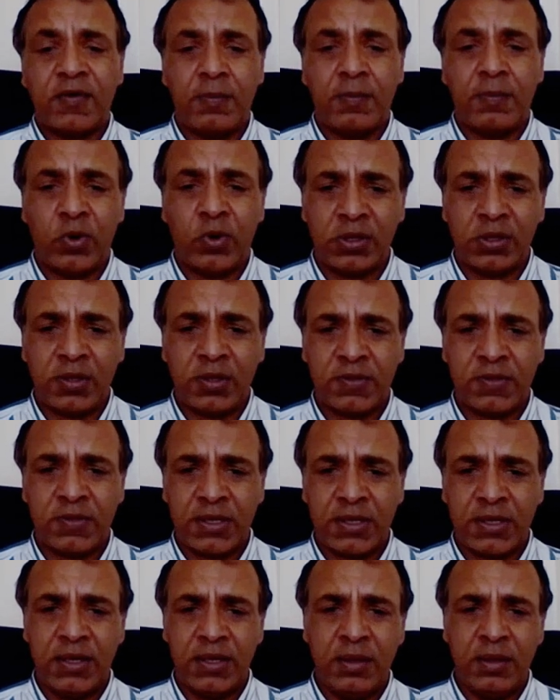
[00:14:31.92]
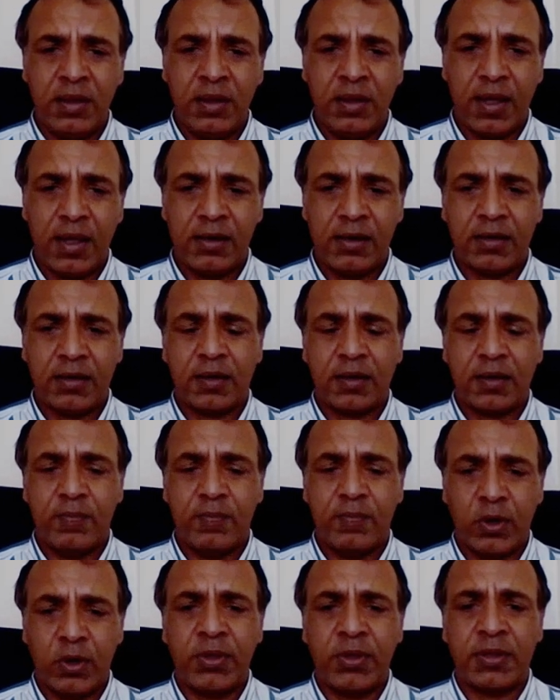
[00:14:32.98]
very positive signal, and it's
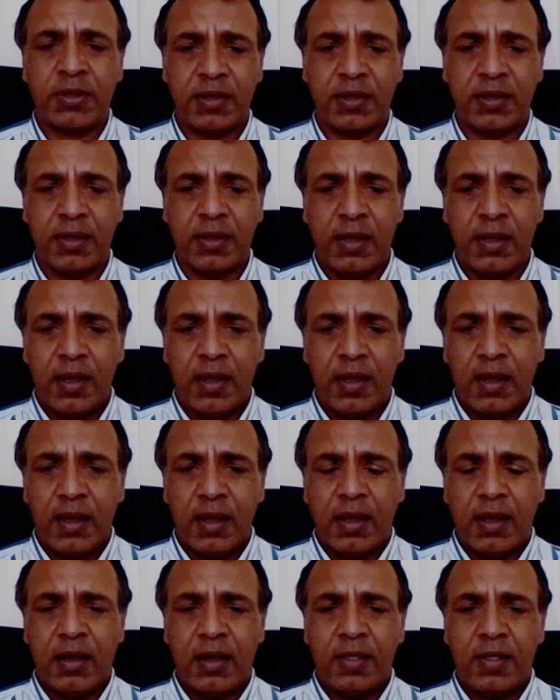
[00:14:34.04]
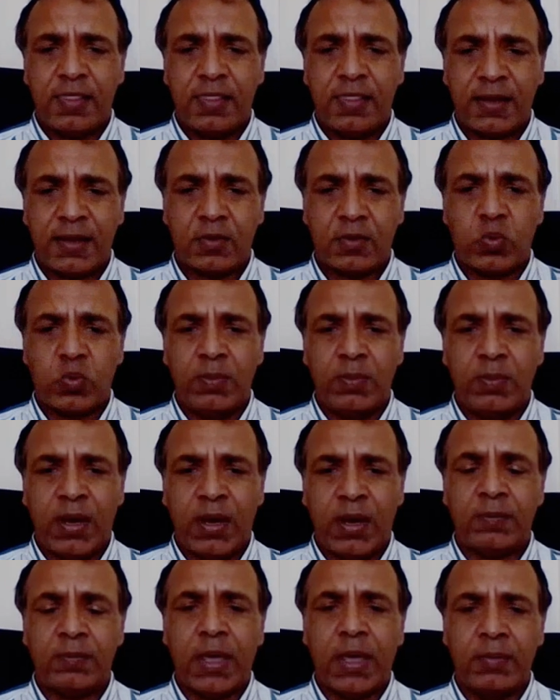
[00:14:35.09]
promising that we
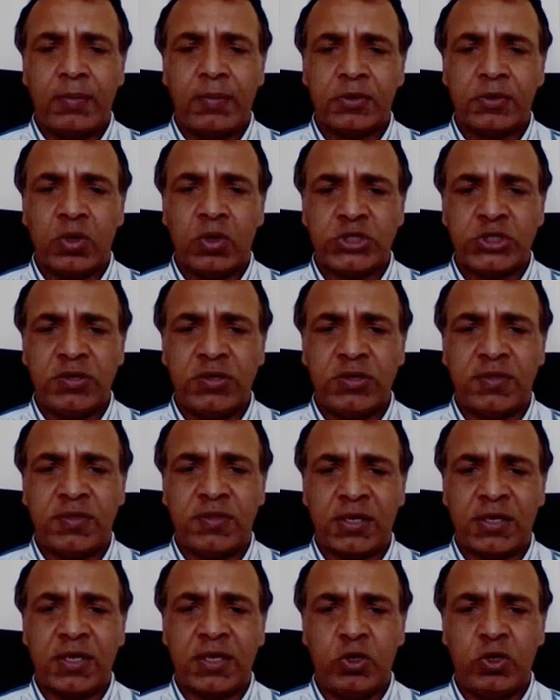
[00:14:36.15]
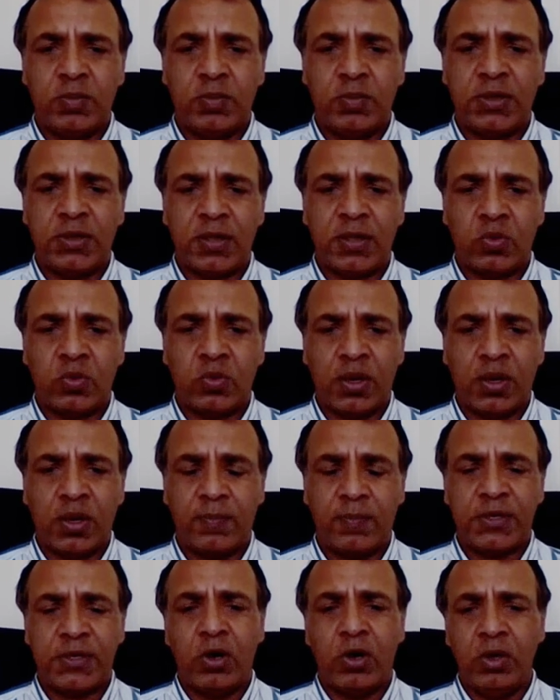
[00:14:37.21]
might be able to achieve that in humans as
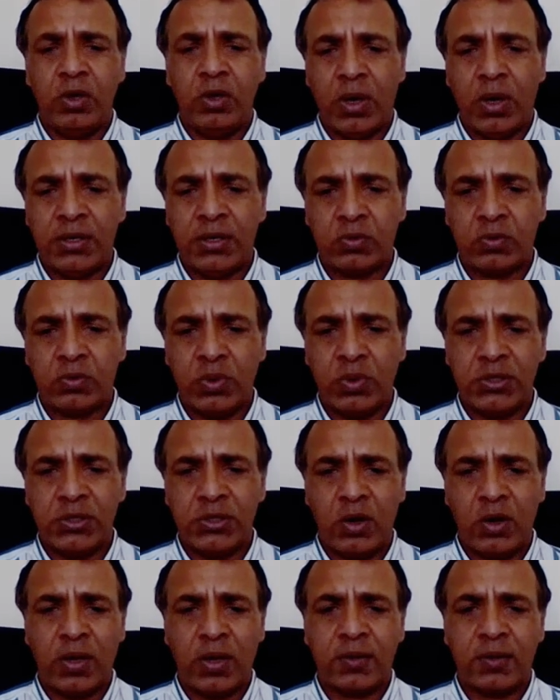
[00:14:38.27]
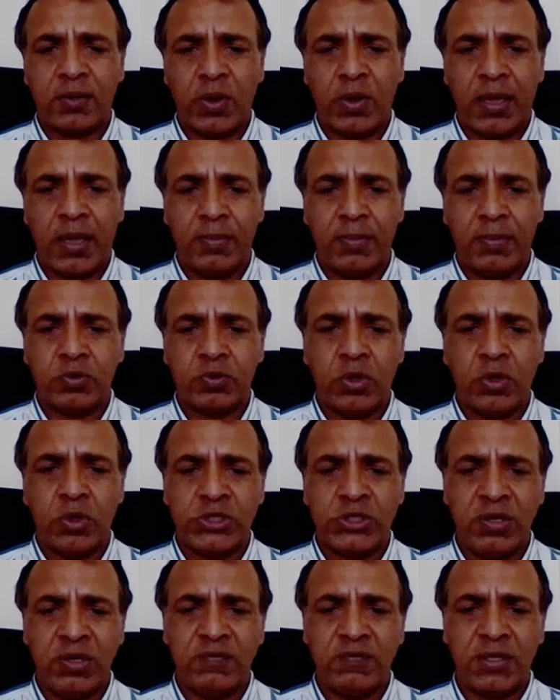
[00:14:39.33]
well. But the only way that we'll know whether we're able to
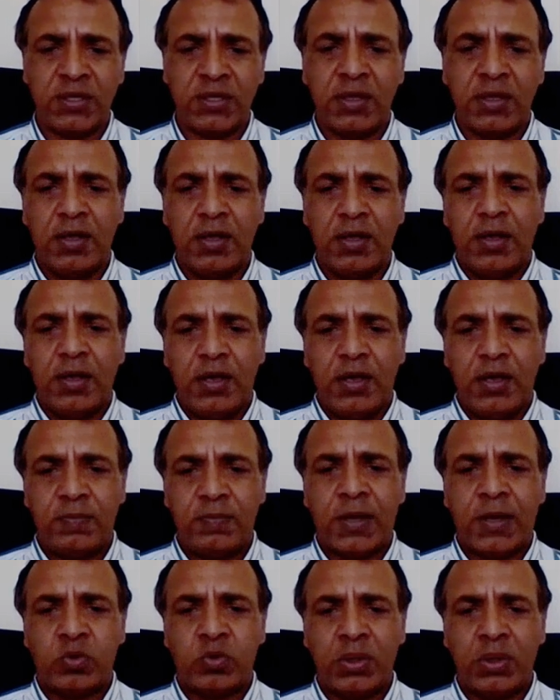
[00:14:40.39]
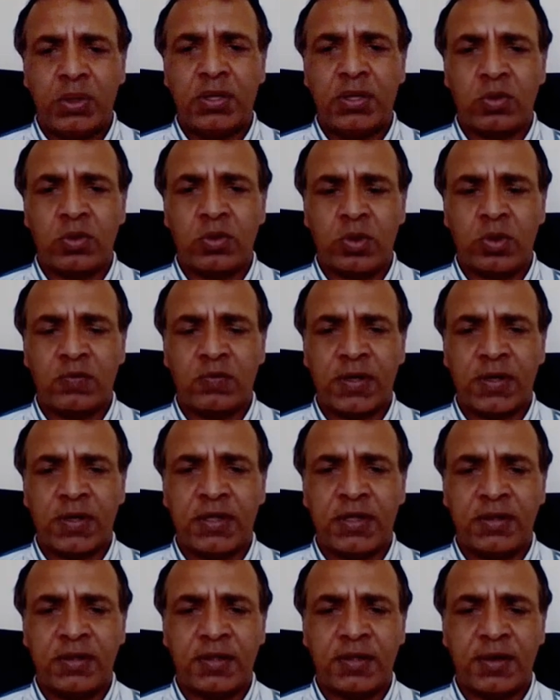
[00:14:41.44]
achieve it is by doing these sort of
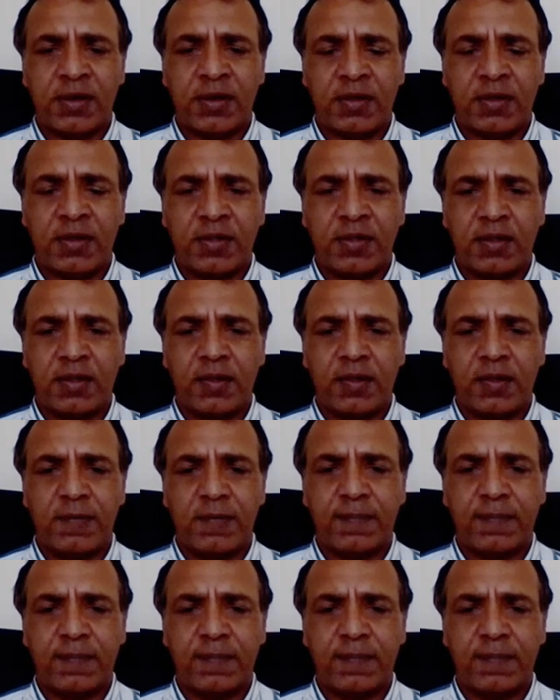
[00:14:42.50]
vaccine studies.